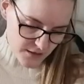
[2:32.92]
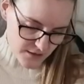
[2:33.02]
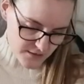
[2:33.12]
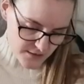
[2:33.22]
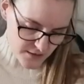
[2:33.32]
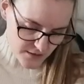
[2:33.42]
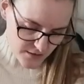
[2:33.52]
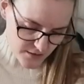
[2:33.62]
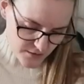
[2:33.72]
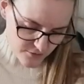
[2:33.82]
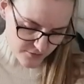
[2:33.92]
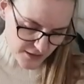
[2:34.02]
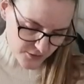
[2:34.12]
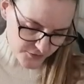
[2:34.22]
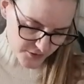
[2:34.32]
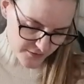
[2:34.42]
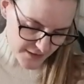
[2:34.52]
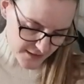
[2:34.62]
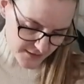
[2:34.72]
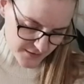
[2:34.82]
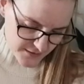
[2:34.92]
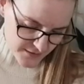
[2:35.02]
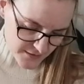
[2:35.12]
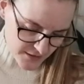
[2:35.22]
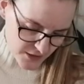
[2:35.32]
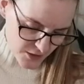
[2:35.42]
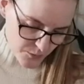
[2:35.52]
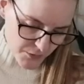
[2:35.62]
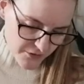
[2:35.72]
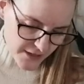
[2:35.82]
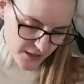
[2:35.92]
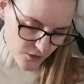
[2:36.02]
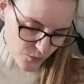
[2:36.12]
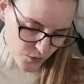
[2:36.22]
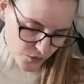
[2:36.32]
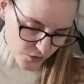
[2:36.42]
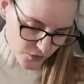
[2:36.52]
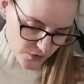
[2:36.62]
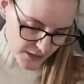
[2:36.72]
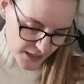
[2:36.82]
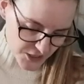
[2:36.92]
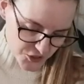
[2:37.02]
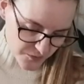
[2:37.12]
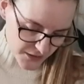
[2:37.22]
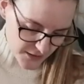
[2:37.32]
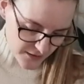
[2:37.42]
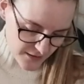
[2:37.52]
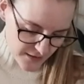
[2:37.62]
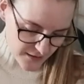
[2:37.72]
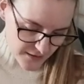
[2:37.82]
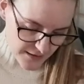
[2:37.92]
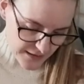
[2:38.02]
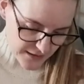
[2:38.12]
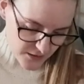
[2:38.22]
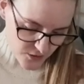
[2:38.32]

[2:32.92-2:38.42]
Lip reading: is Ralph Lauren merino wool, cashmere, and